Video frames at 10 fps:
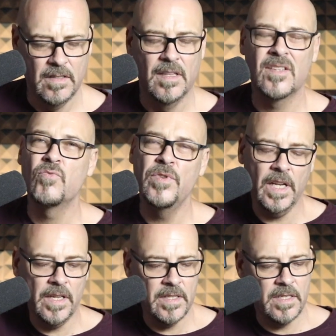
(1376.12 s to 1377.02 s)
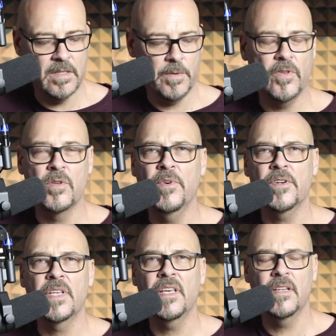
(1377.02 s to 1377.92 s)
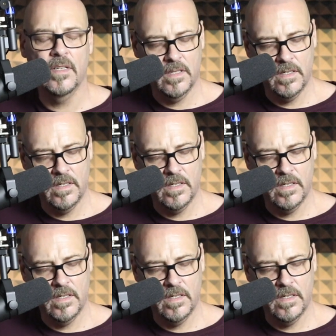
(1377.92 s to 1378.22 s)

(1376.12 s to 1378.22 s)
That's really easy. So we've got the box here.